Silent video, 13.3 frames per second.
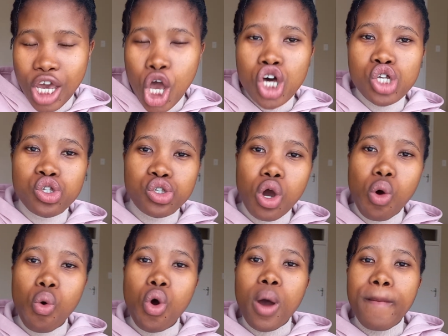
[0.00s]

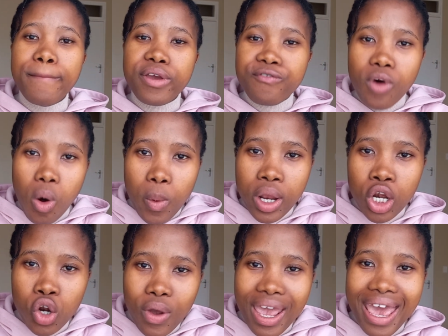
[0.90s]
So before we
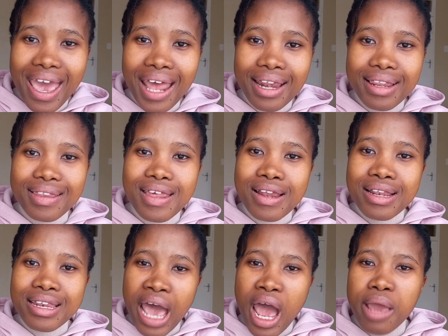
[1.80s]
look at the
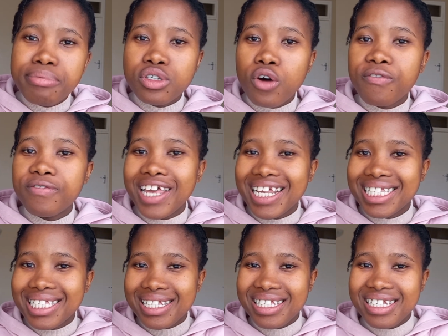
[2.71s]
types of
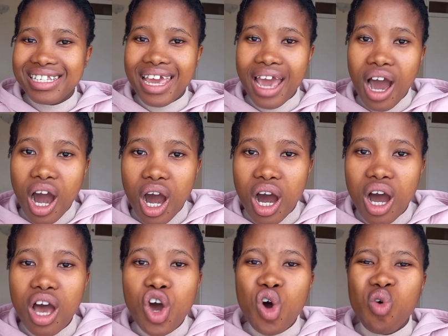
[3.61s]
density there are,
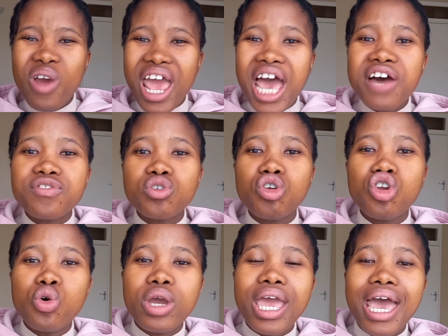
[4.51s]
we have to
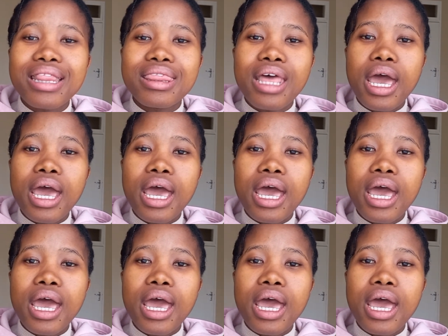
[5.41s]
look at